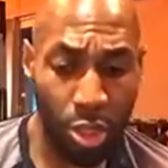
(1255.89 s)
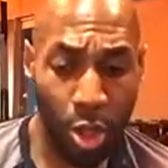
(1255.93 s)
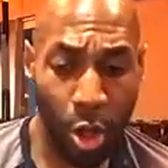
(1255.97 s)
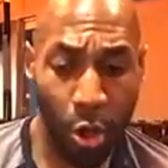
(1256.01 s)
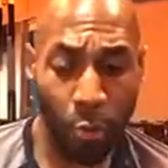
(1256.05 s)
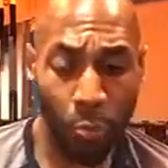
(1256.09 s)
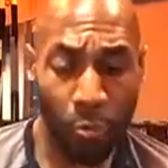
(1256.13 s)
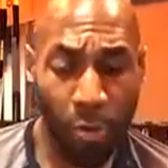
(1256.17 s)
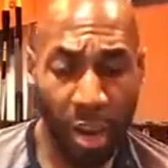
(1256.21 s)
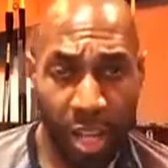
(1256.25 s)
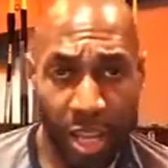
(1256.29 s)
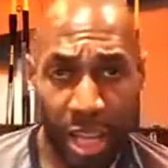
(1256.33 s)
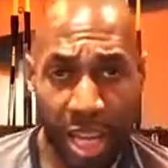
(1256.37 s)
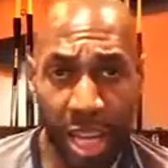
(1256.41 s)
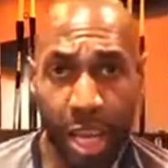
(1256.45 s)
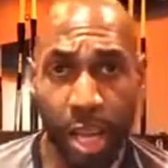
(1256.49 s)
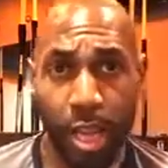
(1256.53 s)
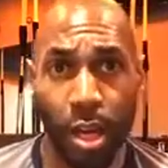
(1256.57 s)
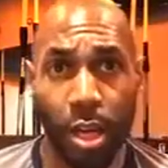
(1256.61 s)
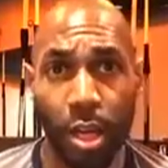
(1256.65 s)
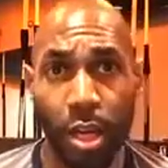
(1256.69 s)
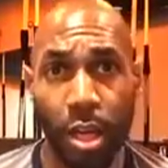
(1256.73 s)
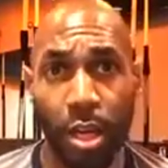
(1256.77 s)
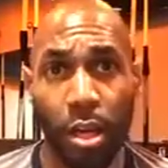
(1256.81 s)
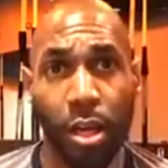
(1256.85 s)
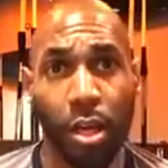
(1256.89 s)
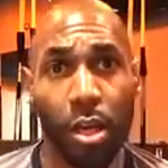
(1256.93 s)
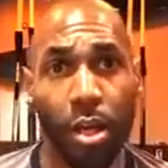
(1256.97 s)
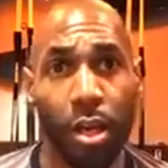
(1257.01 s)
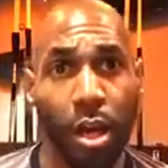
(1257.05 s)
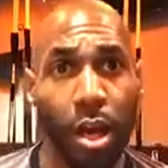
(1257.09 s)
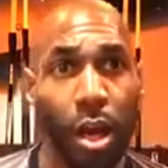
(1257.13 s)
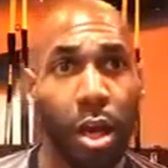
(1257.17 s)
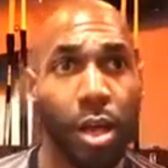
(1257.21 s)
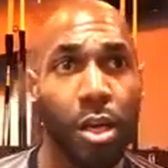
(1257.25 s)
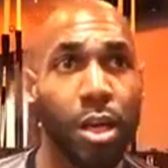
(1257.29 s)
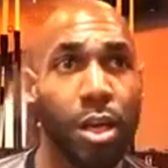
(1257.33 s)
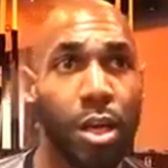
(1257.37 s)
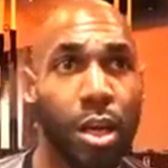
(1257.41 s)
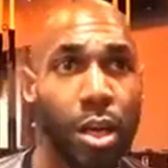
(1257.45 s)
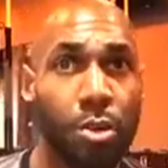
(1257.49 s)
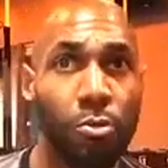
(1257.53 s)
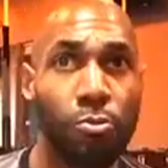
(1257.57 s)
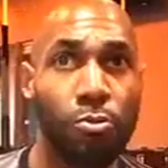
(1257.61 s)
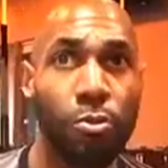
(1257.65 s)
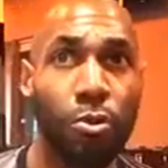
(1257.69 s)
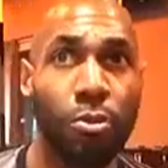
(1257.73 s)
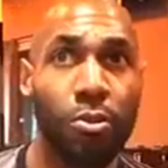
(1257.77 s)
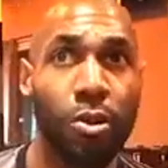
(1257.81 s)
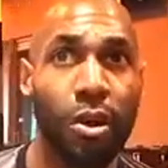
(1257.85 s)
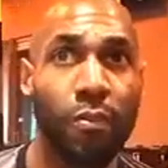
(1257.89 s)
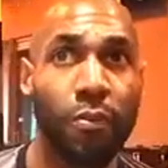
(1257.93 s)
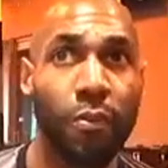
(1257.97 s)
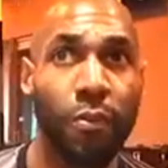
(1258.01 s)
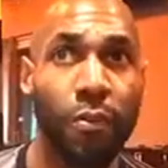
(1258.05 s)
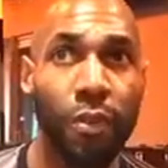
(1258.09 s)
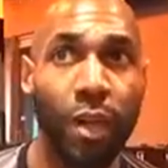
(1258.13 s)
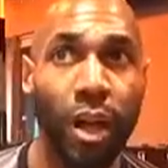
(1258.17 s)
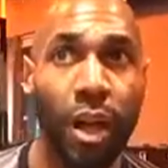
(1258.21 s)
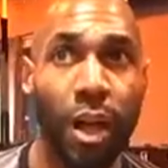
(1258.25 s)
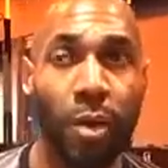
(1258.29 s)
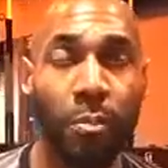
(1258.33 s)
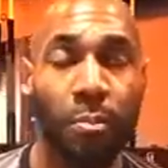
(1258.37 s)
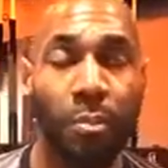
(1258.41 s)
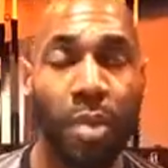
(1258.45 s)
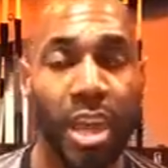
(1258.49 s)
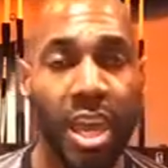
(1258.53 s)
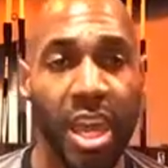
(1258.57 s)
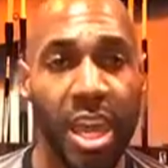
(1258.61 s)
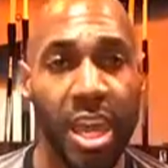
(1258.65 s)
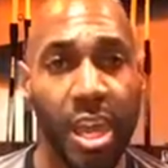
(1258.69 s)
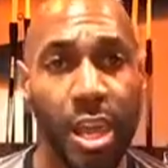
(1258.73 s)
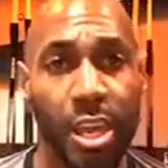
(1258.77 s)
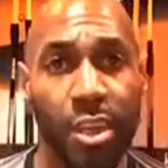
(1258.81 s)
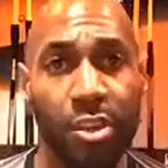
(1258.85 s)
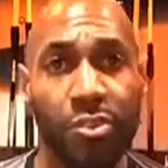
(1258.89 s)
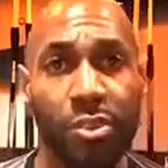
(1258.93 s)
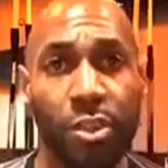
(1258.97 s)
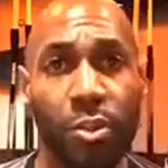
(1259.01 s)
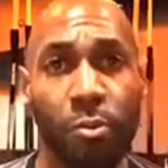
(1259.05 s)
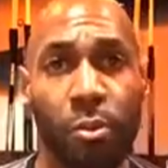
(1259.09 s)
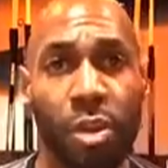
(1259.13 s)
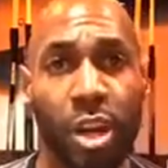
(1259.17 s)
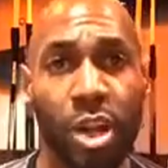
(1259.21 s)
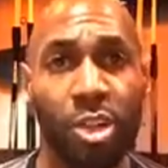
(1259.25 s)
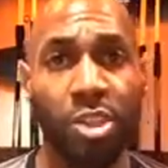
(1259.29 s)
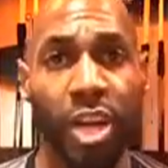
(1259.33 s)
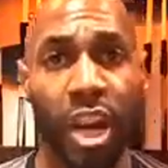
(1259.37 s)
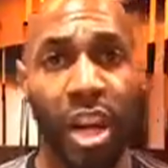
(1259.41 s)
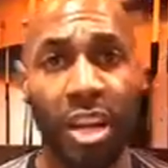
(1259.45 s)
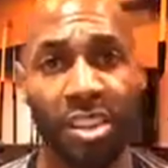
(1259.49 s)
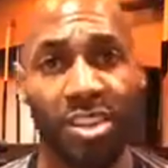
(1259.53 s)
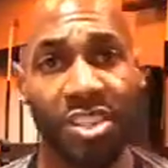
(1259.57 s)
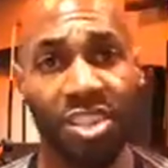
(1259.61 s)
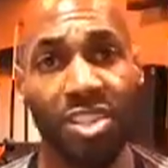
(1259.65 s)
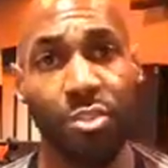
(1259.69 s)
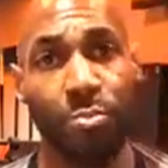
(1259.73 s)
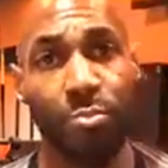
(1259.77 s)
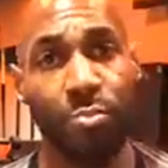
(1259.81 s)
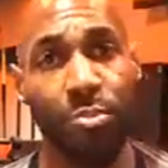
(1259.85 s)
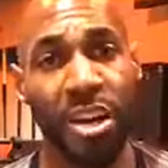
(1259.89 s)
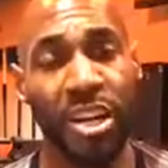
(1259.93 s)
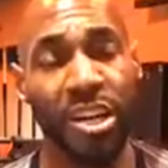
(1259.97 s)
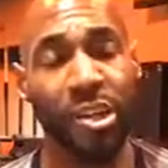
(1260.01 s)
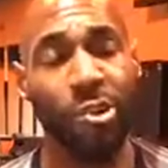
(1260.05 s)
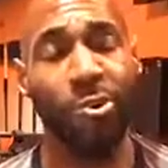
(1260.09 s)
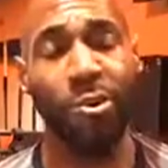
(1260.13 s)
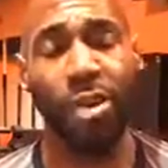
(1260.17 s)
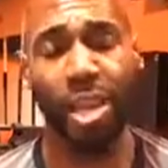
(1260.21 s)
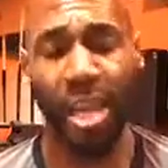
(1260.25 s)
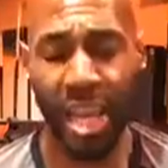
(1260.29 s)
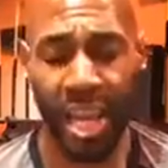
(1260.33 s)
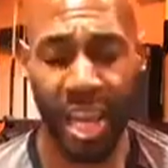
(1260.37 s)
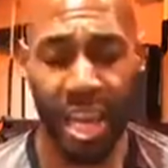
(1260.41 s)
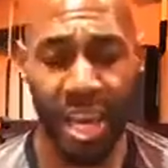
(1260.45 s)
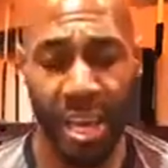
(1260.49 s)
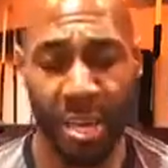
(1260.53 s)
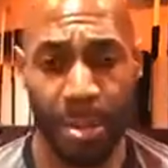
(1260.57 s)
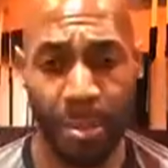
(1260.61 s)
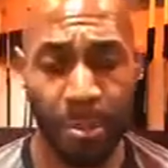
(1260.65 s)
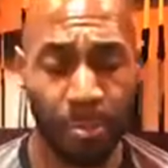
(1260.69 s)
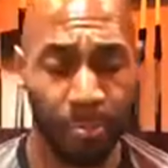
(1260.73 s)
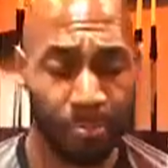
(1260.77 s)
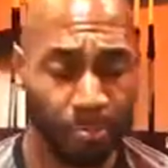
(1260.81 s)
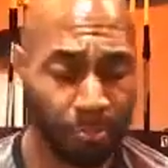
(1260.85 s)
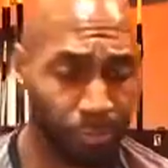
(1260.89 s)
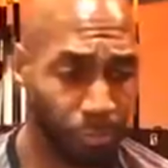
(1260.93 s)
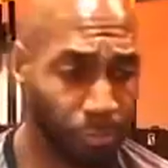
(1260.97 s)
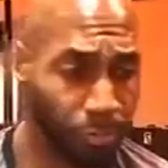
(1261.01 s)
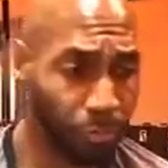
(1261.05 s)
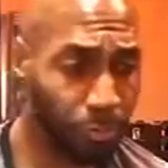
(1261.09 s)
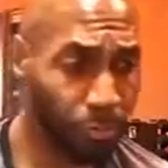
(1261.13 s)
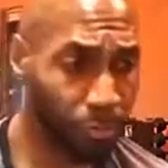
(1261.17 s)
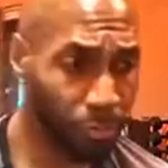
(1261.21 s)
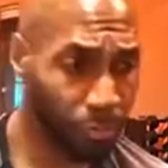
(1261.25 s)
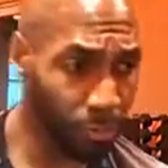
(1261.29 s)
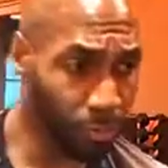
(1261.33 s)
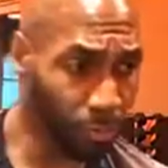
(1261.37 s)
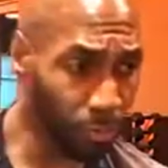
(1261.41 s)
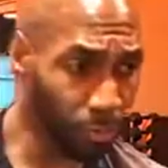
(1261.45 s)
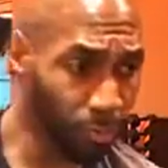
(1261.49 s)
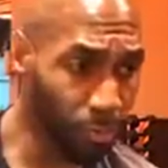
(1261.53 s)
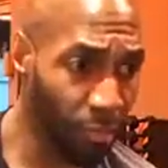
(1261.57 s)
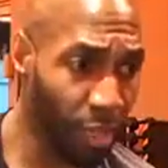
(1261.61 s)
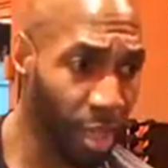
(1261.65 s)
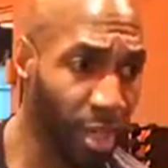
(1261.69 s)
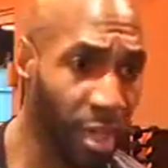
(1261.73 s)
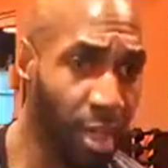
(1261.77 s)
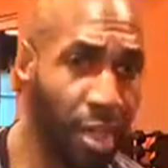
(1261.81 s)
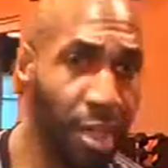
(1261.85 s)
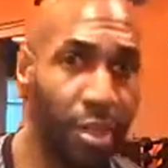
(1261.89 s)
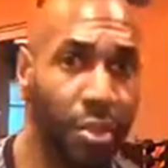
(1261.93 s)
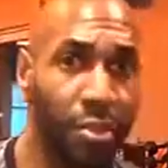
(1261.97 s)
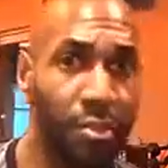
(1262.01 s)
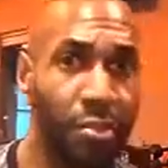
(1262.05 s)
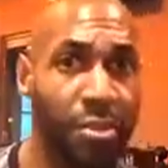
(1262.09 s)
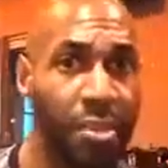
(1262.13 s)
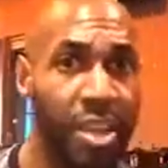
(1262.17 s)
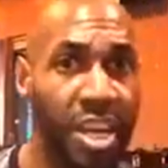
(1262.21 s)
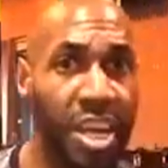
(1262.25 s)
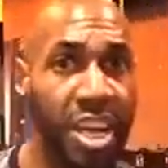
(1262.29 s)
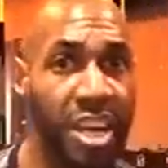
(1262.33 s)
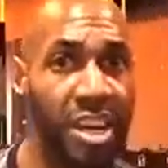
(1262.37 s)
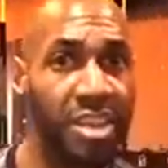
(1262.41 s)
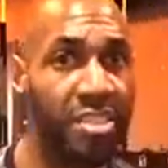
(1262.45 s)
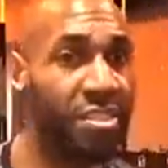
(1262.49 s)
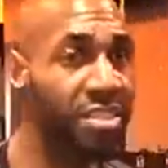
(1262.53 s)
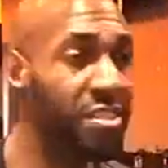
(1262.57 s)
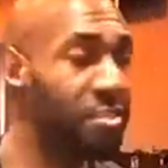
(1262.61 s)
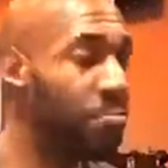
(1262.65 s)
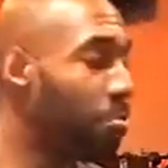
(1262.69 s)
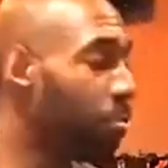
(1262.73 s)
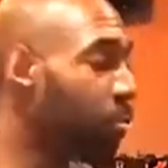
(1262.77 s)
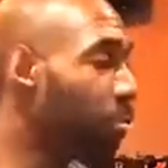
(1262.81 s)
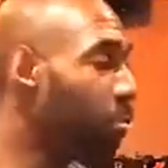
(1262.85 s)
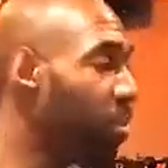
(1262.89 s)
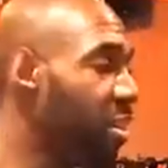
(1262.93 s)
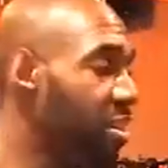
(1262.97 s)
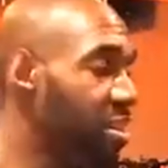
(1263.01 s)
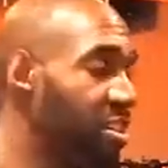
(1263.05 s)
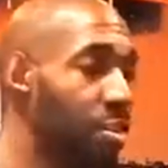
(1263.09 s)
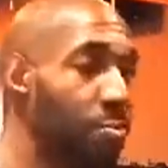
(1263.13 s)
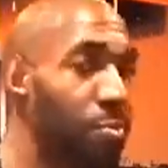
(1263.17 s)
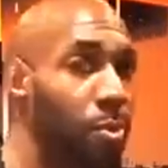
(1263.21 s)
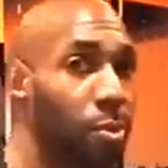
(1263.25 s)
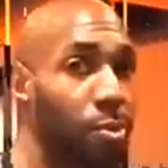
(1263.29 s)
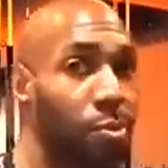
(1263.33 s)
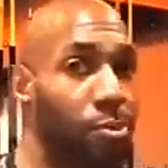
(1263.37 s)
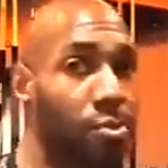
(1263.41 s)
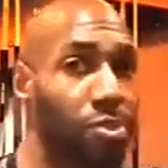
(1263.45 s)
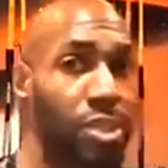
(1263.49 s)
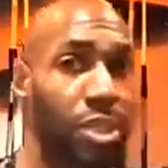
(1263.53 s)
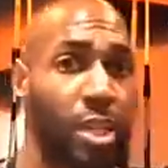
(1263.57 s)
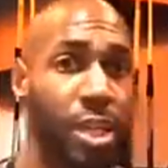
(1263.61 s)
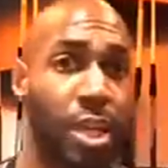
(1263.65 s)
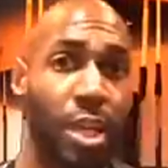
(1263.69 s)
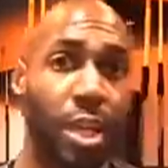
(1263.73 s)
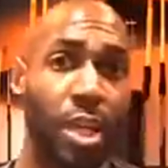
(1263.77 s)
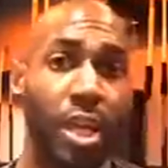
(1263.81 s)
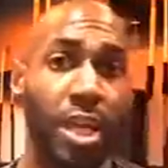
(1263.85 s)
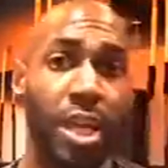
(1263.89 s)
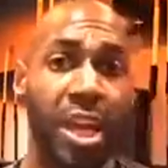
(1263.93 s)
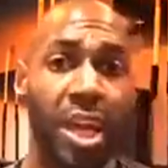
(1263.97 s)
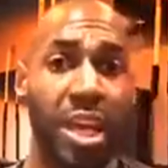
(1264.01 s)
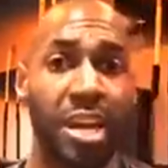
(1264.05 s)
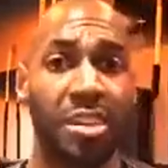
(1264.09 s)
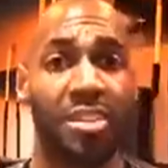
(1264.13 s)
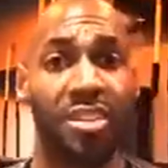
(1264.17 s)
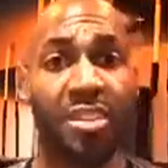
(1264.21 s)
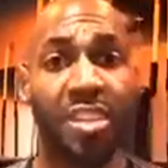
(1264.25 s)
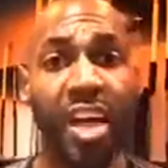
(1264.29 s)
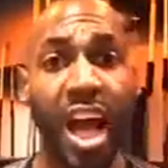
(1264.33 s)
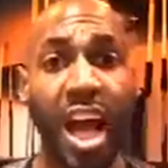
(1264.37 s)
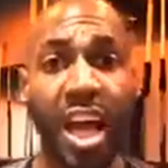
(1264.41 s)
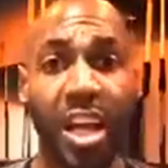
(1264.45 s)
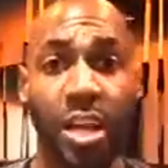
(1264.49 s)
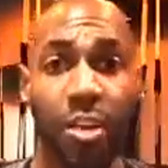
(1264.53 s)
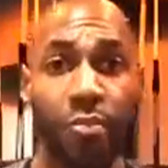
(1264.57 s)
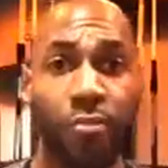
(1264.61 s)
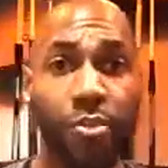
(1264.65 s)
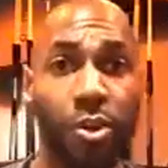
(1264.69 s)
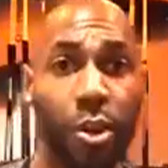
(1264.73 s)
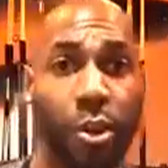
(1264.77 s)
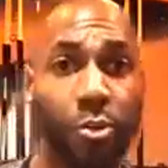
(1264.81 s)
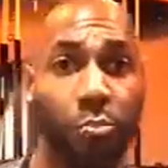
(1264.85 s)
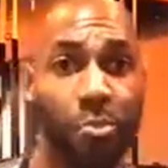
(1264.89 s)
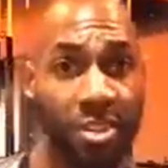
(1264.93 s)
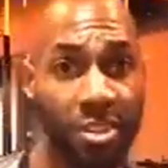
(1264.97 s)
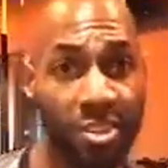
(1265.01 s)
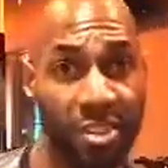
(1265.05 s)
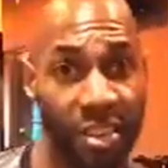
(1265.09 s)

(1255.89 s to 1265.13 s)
So really, a good rule of thumb is you want to try to sprinkle in these principles inside of